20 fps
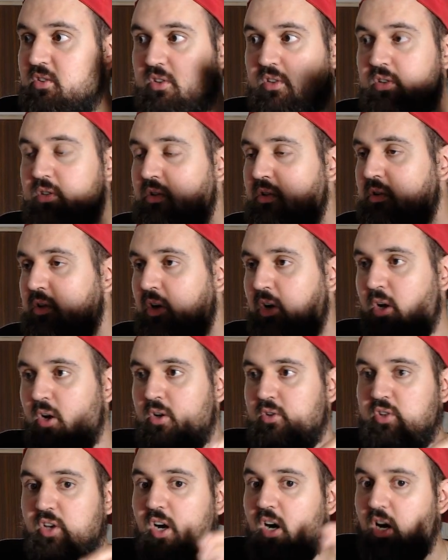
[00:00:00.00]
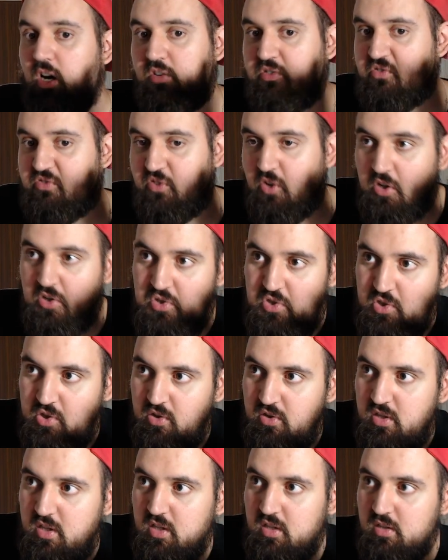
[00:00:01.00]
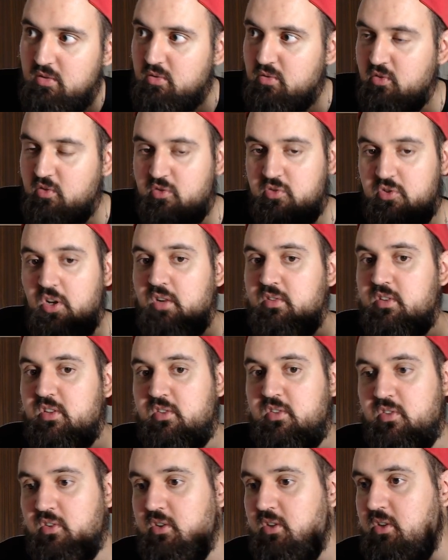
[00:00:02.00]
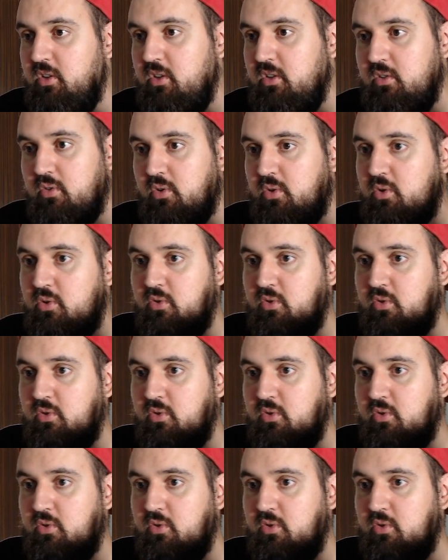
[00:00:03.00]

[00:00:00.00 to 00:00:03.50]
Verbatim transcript: Uh, there are functioning services.